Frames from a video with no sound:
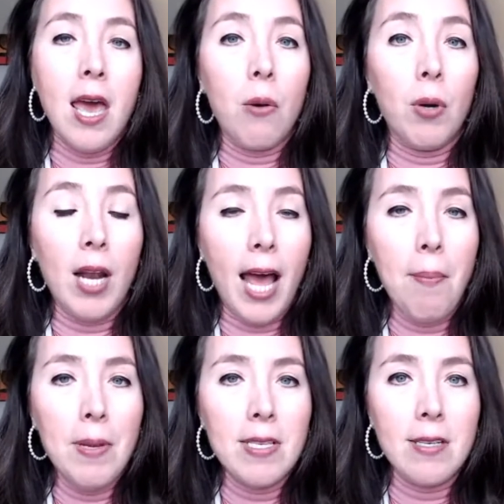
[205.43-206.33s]
And what
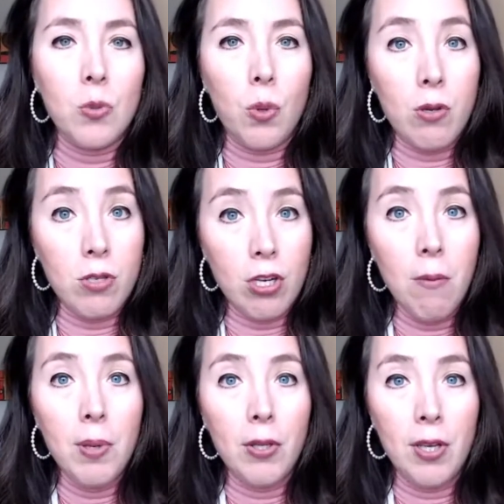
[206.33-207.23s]
happens is when you
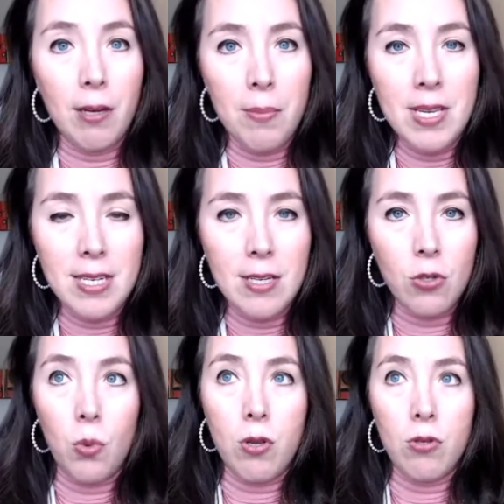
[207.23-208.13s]
start building a business
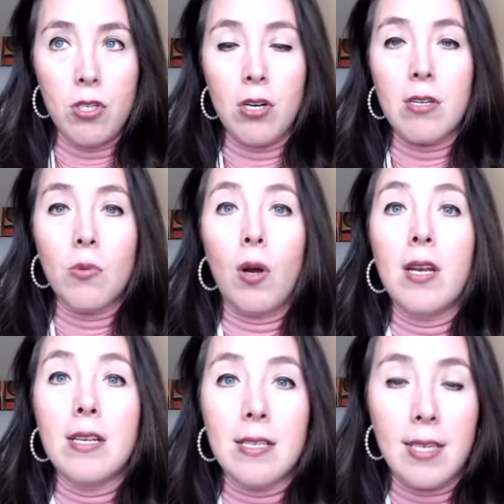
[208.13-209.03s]
or when you start
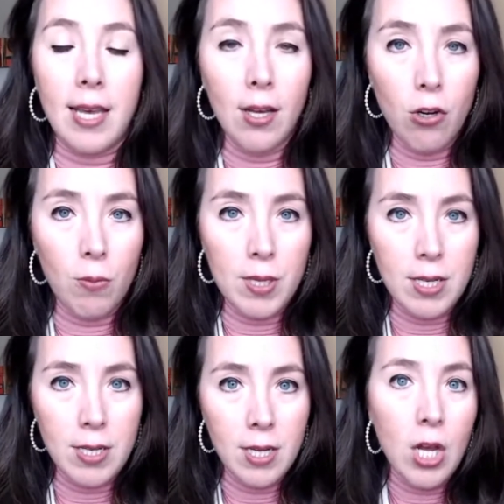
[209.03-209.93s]
wanting to scale your
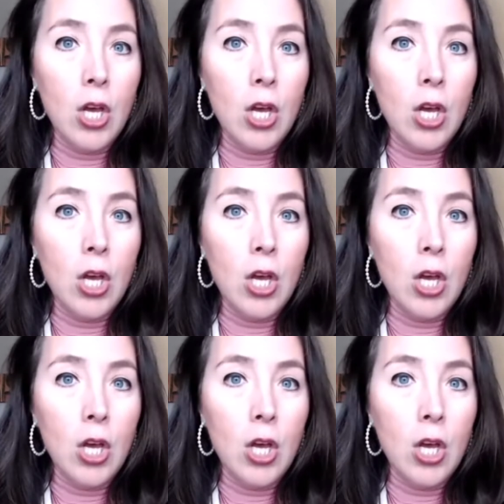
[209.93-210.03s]
business,